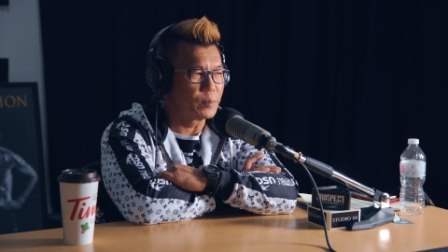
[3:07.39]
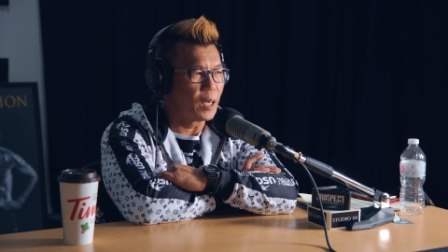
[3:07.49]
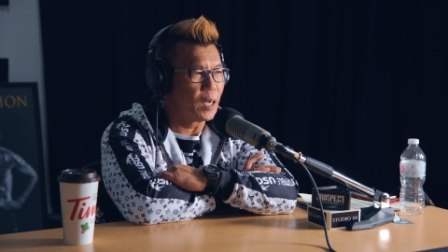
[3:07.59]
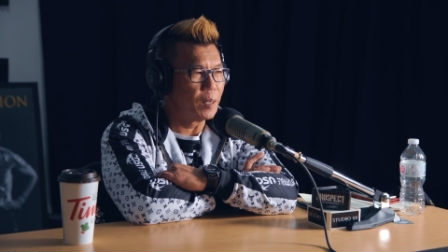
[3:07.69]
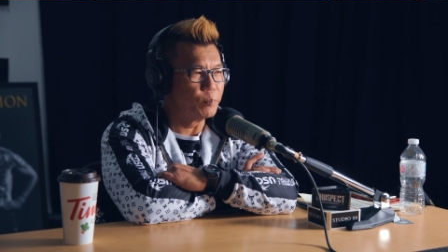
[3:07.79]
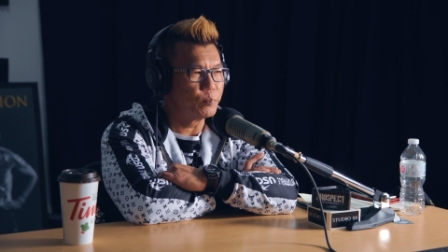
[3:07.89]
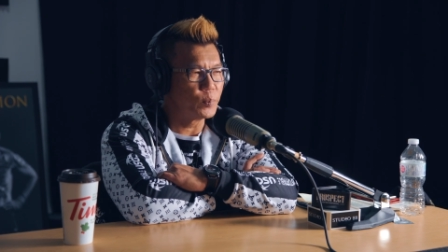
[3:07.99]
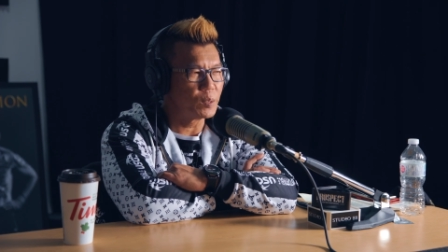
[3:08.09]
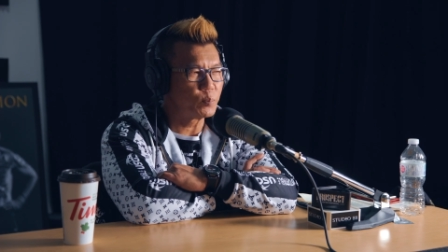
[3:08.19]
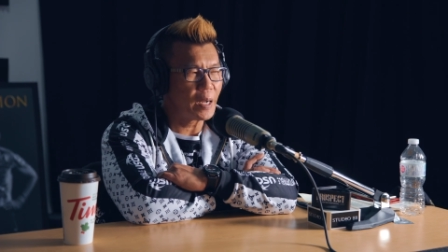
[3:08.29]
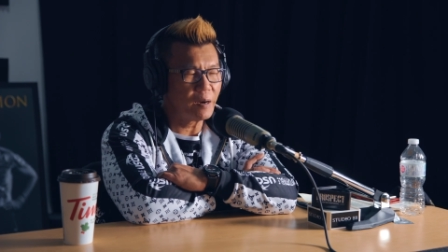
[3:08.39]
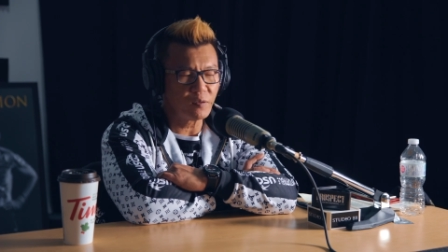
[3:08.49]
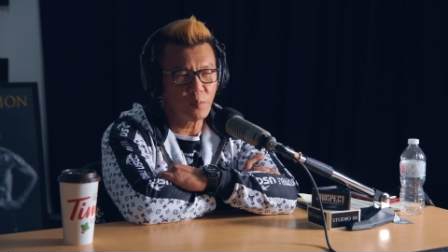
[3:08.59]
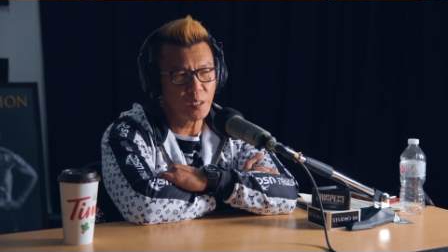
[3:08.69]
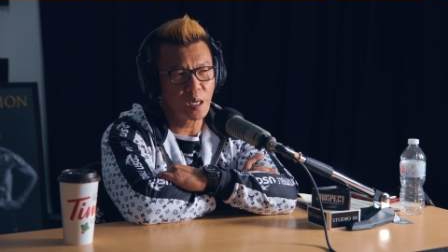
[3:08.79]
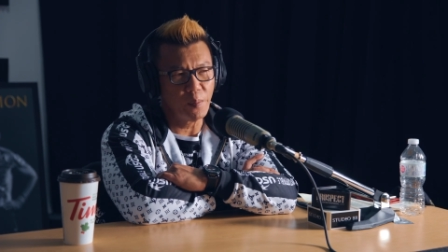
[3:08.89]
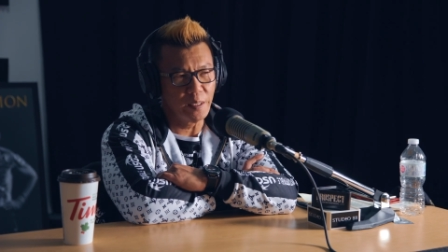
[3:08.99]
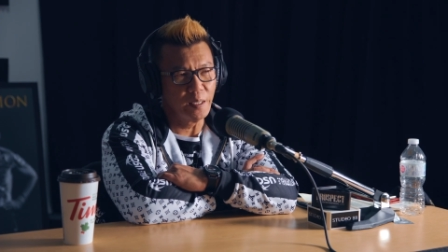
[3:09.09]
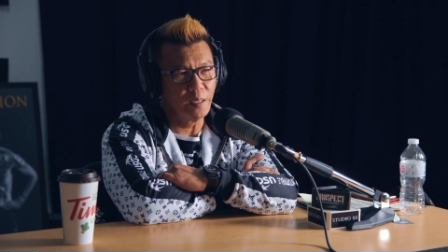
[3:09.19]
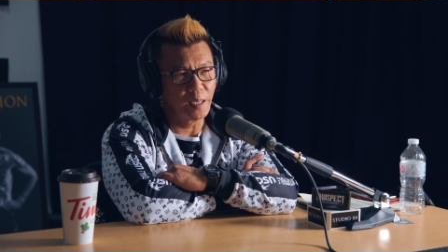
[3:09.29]
But prior for me
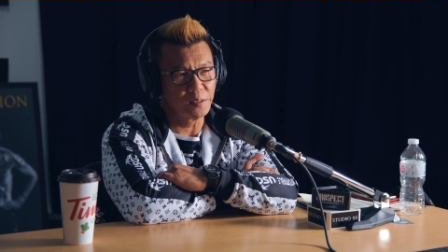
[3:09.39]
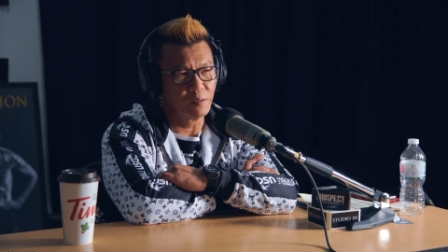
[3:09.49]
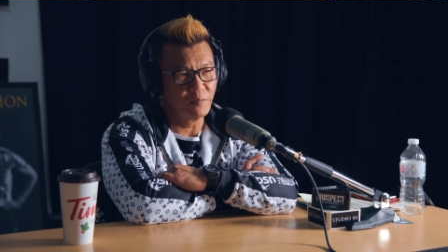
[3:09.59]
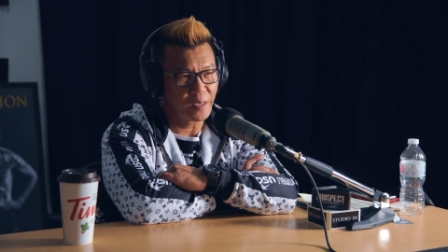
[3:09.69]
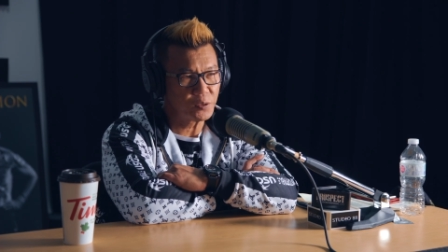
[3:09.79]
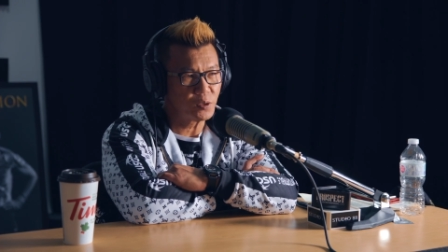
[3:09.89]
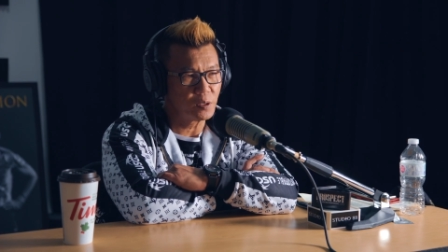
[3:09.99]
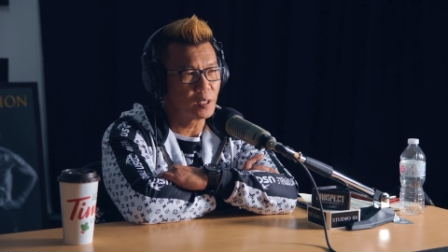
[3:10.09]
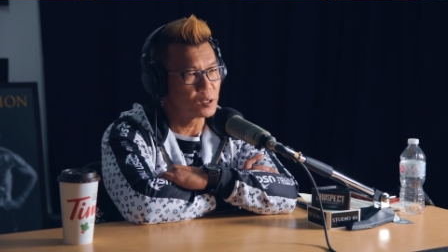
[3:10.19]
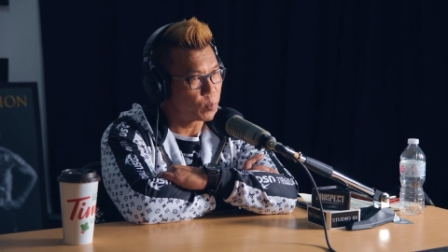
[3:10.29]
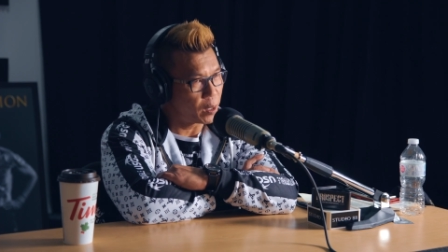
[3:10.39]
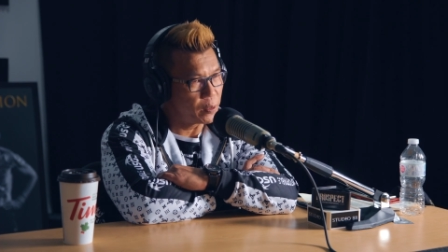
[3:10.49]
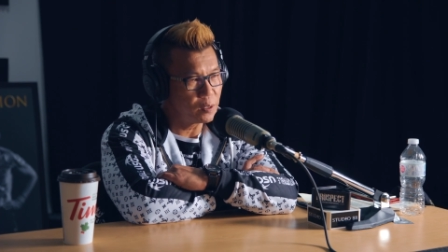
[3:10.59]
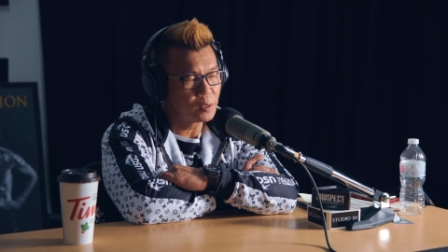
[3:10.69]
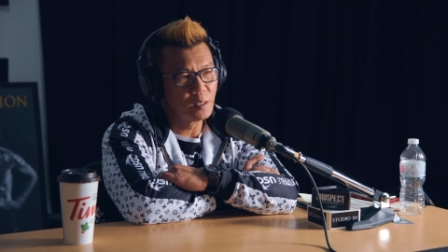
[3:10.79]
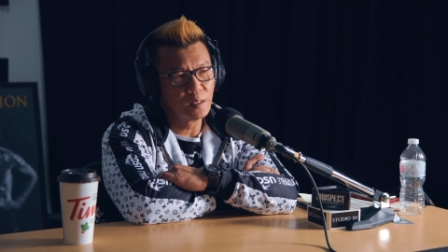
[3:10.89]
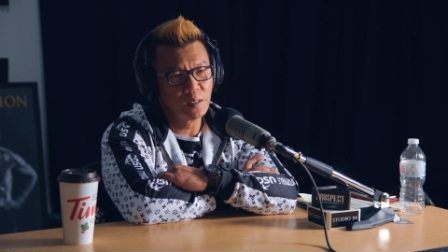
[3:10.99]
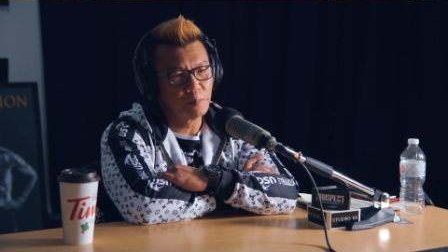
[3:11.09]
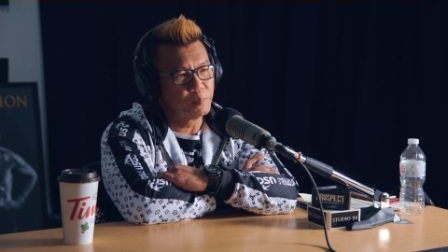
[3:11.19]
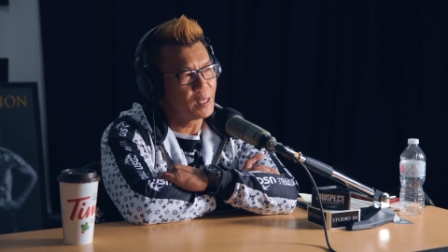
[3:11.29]
coming in as an investor and as a partner,
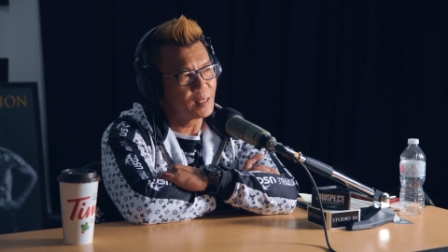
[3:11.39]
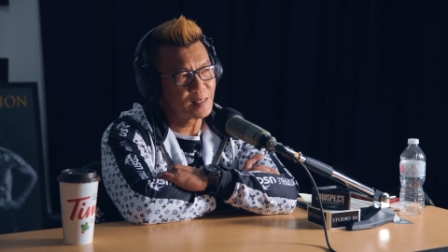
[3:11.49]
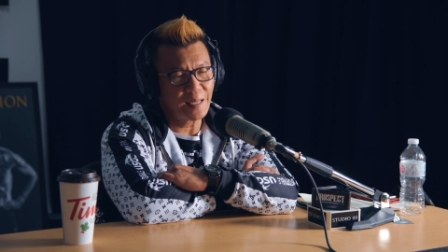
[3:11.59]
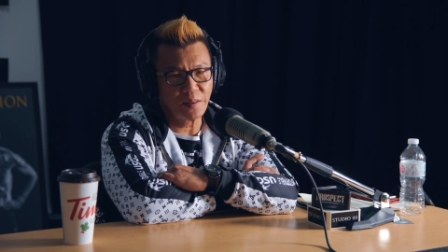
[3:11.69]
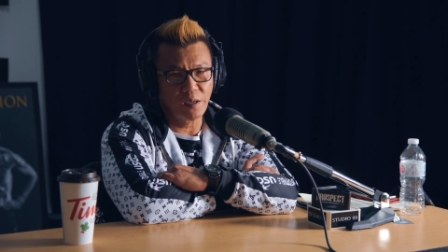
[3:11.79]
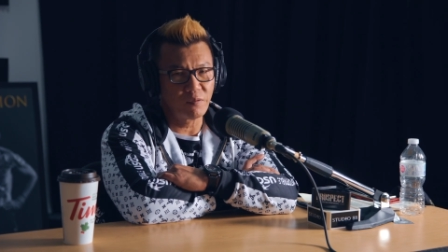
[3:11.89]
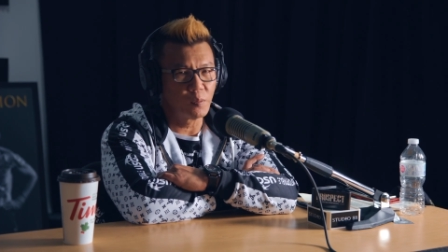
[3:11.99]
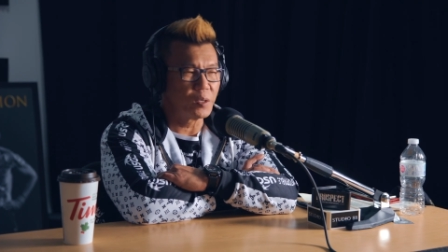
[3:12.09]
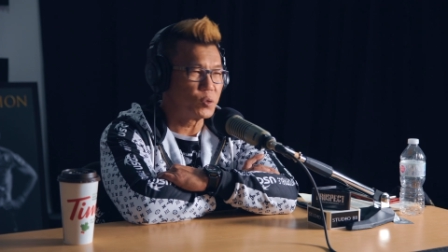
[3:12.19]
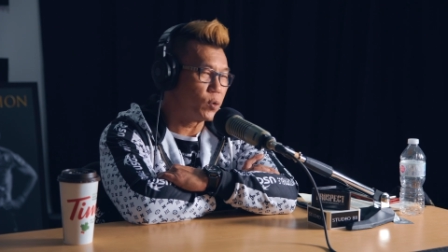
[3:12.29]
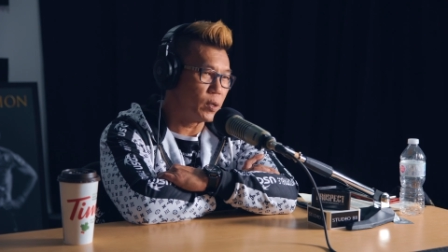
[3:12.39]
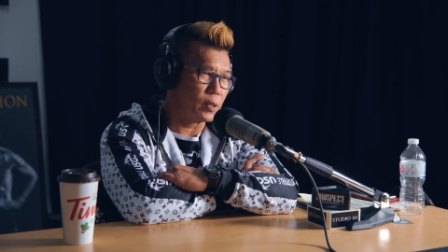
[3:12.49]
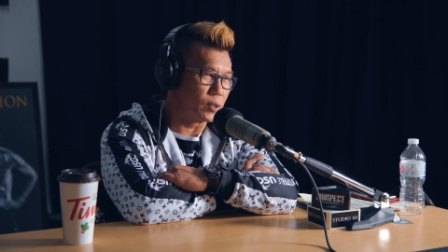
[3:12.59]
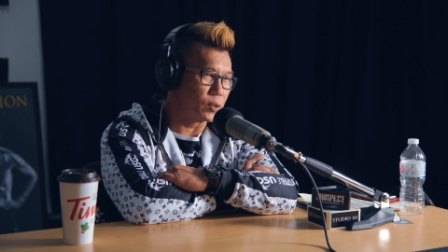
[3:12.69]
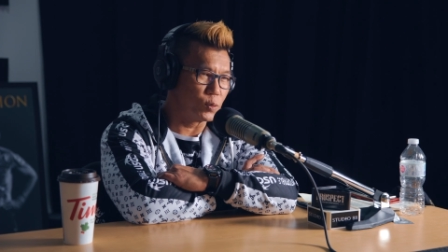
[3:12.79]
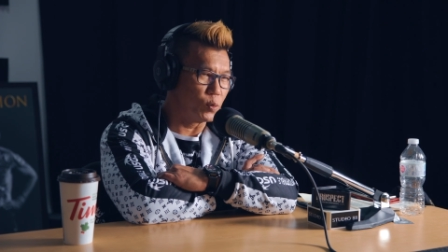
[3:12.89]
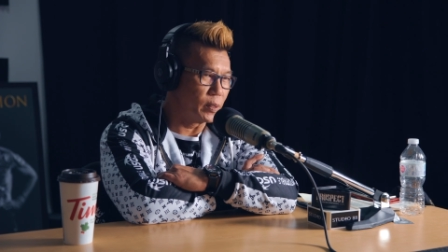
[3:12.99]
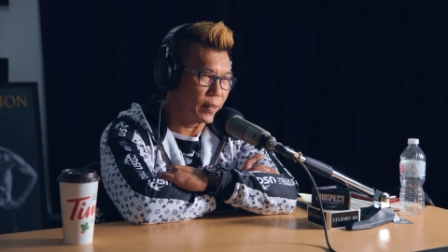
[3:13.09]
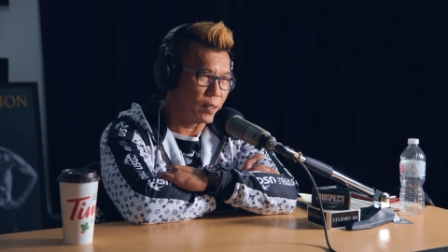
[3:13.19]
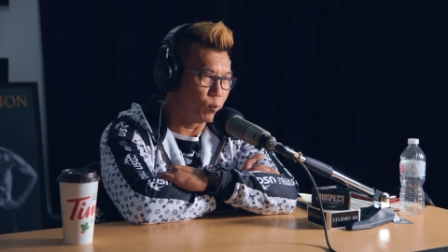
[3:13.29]
he sat there for about 2 years doing
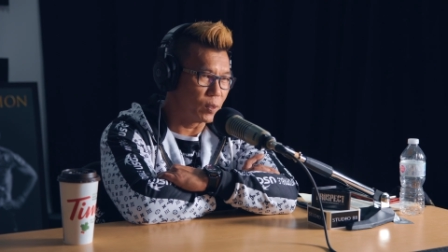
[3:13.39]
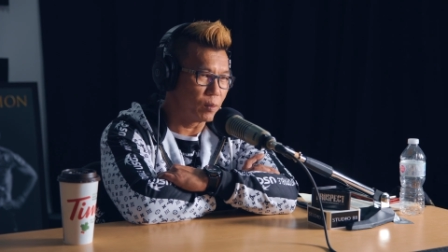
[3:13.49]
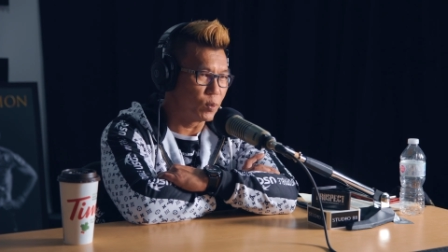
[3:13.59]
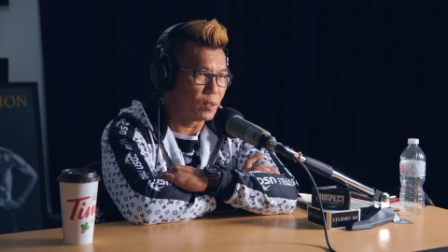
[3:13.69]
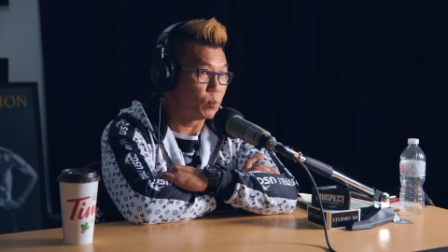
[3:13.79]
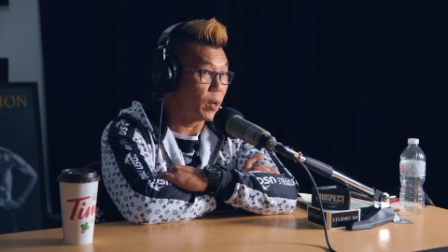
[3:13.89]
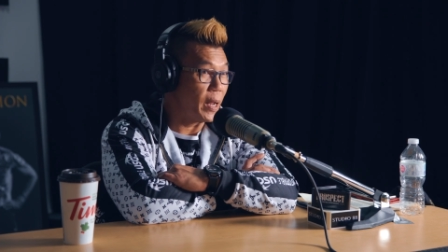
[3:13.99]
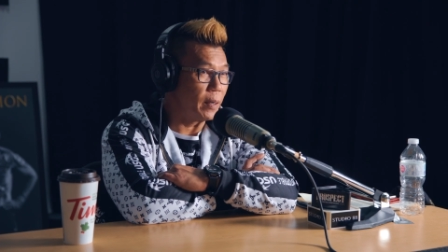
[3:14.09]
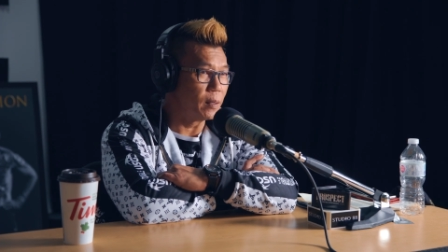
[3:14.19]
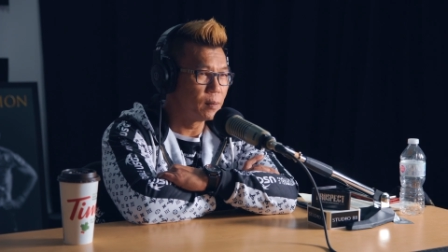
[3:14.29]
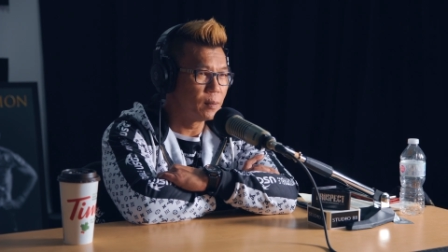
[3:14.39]
nothing with the brand.